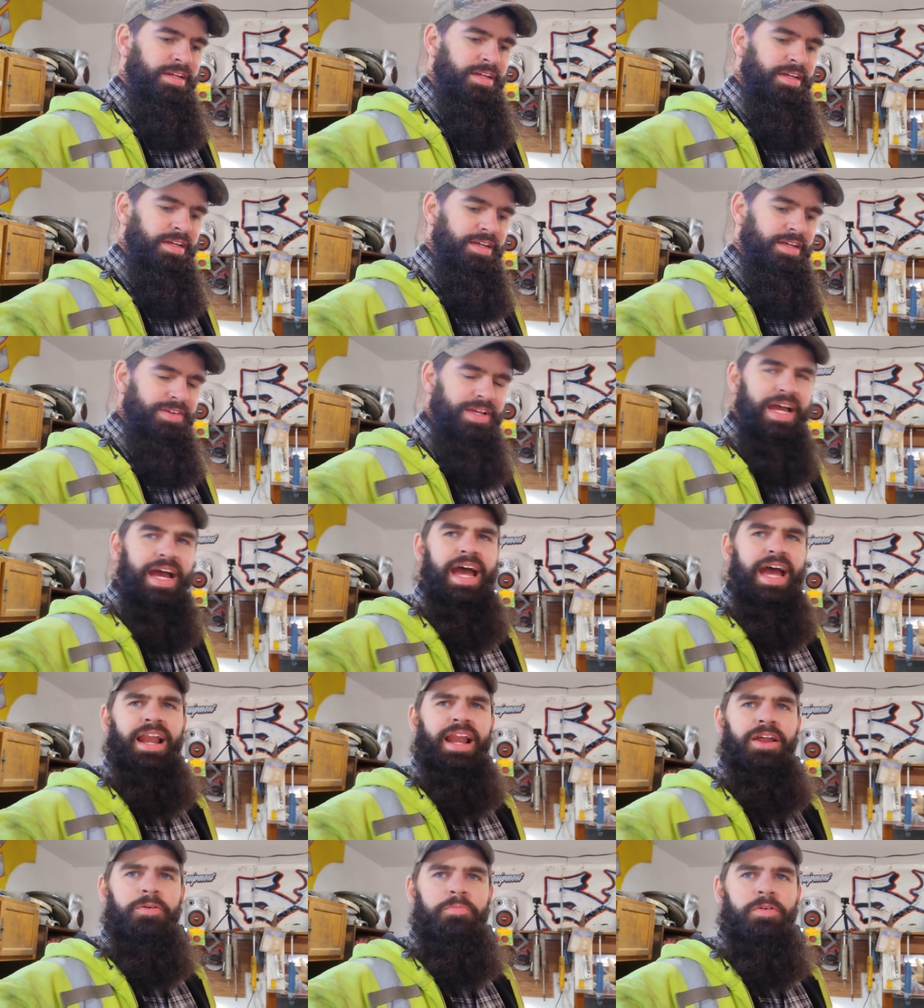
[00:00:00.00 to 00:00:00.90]
If the guy had a
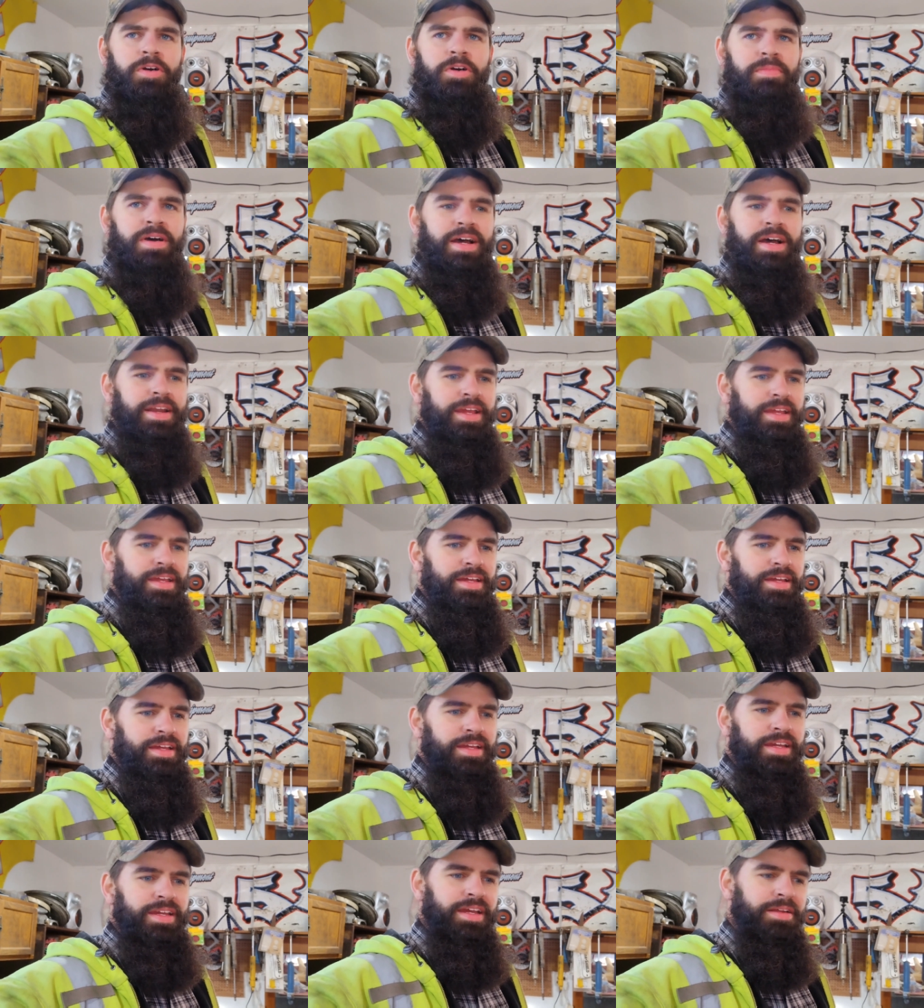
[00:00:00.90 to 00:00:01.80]
little more money,
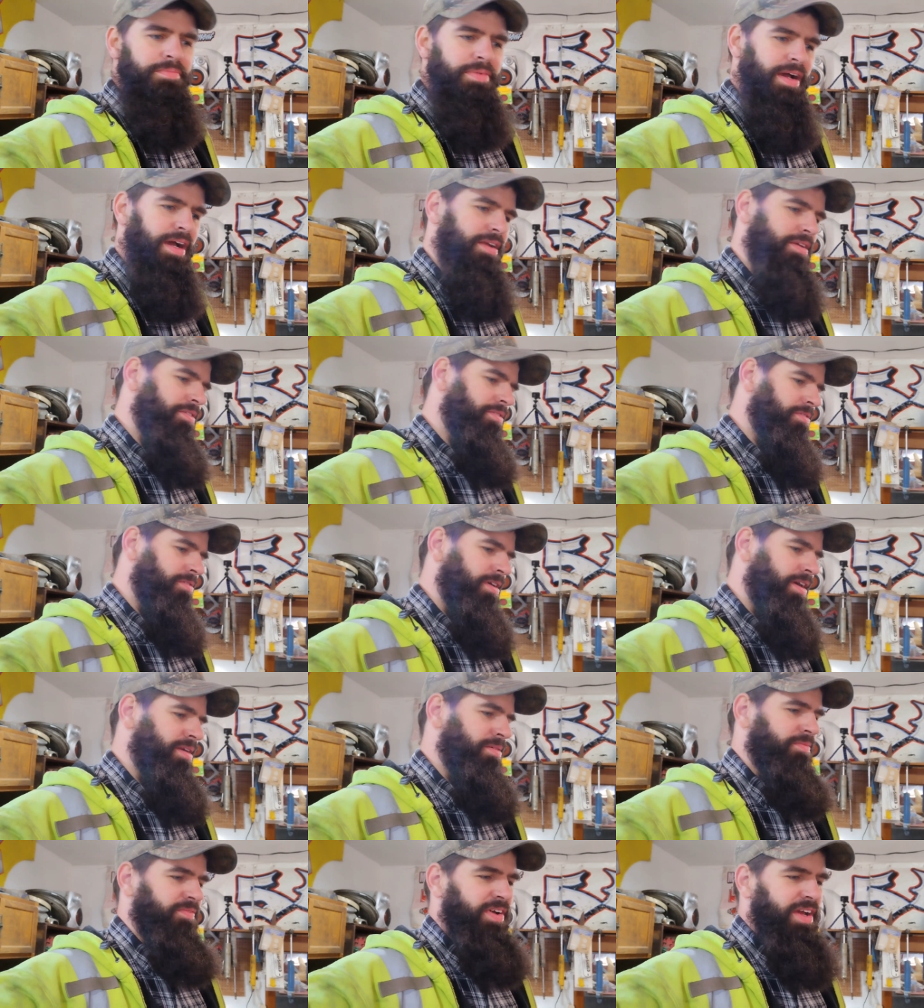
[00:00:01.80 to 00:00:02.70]
he'd probably just go ahead
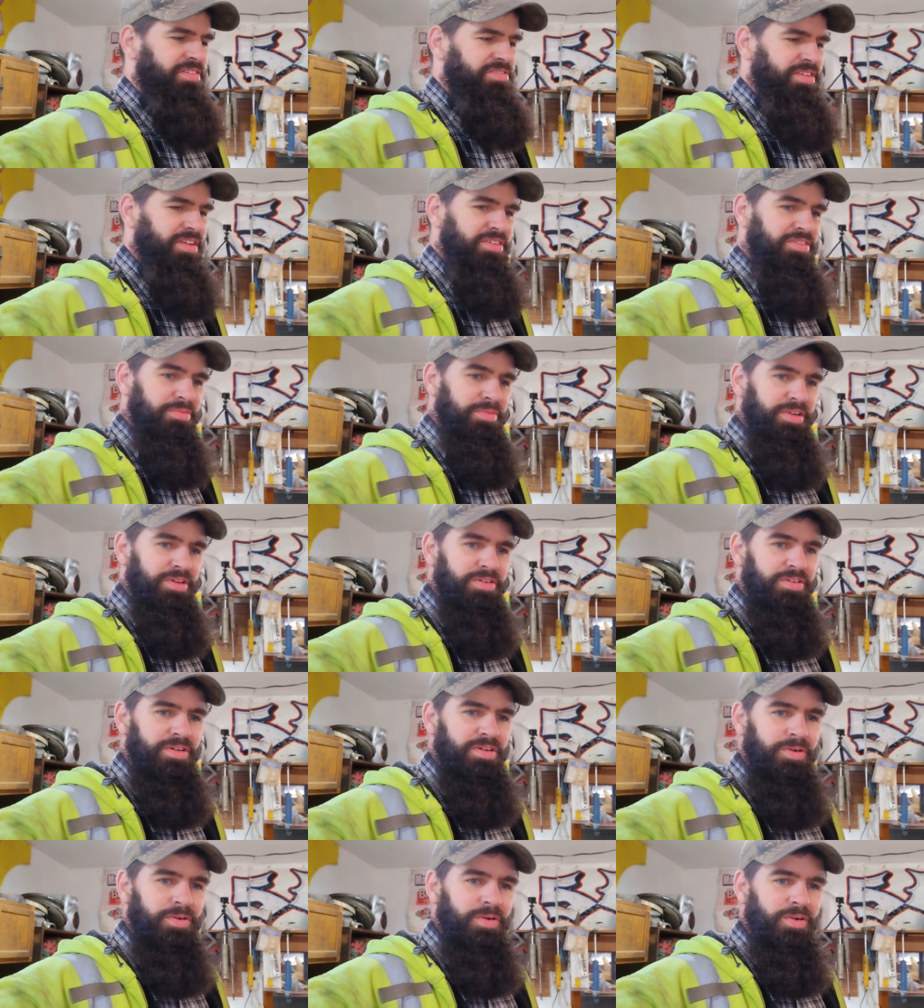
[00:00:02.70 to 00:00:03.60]
and invest in some new
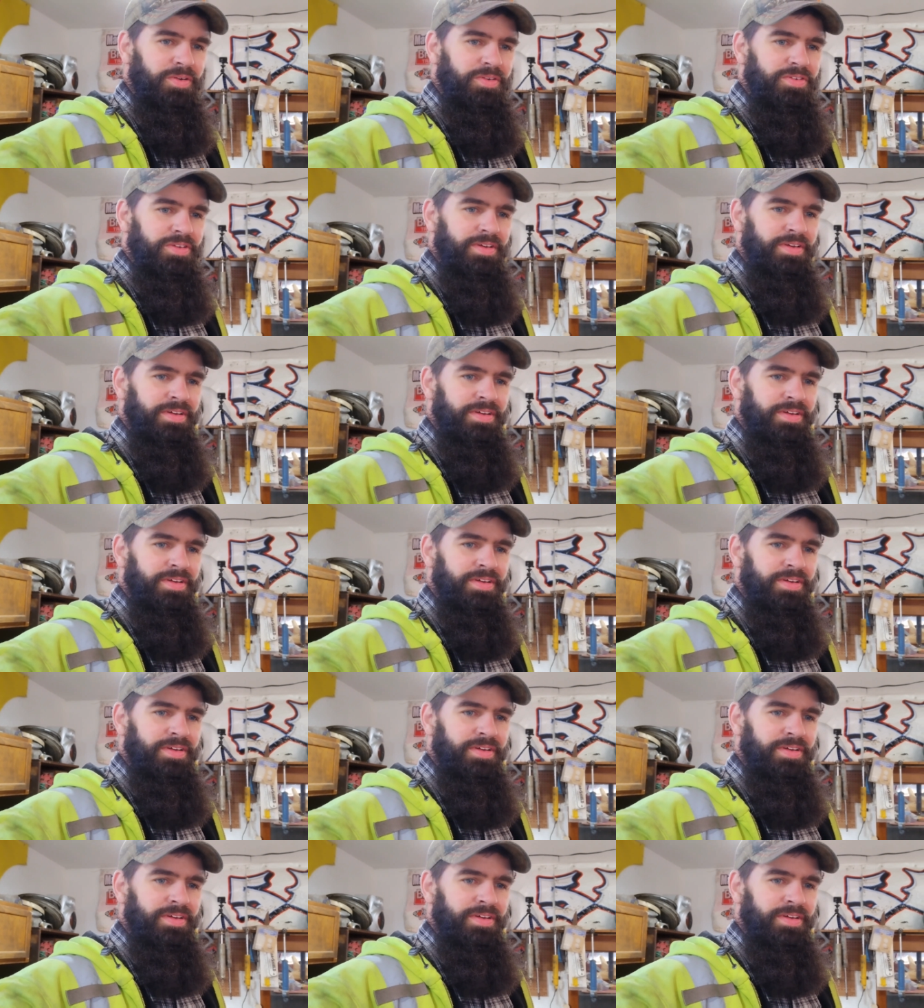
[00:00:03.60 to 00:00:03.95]
doors.